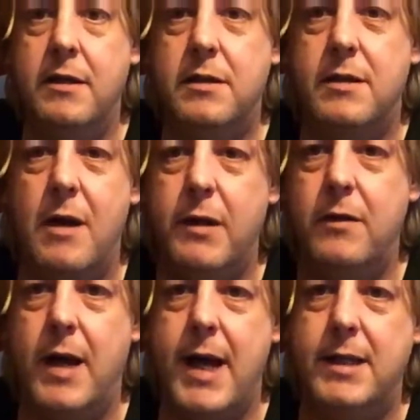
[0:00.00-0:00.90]
You just know in
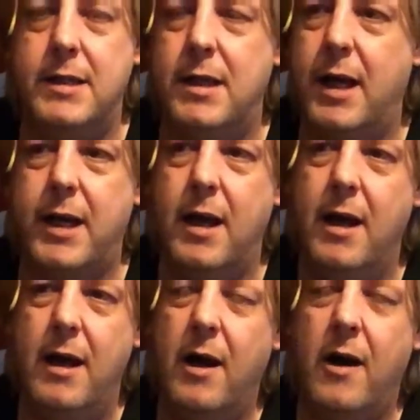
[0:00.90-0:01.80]
your head and you're like,
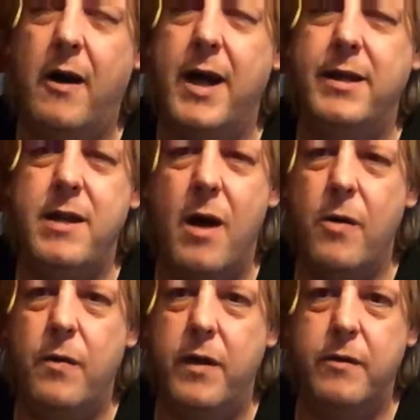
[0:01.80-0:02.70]
I
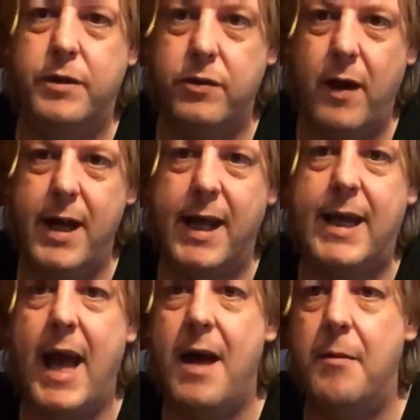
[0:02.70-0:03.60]
know that you're trying to
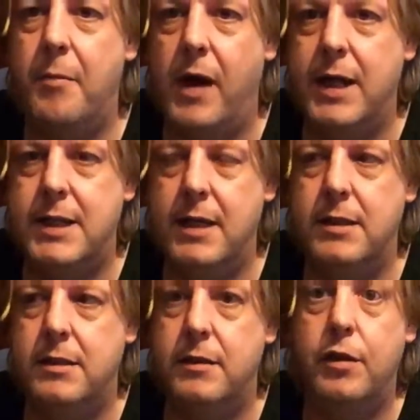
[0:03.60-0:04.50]
get my
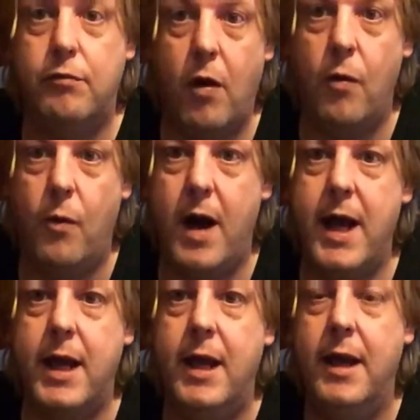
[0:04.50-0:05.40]
attention the wrong
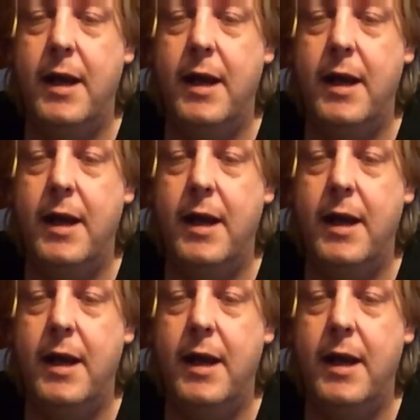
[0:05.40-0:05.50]
way.